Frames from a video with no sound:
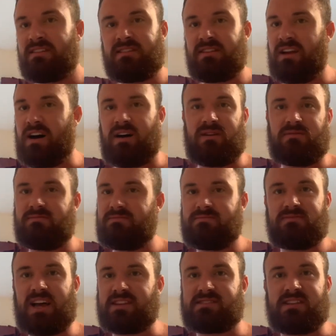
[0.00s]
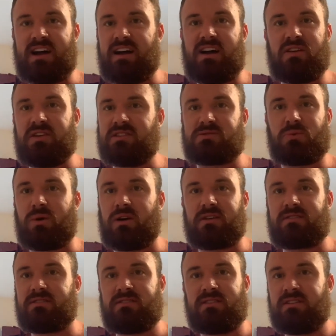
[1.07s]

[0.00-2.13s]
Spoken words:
No, that's not how these work.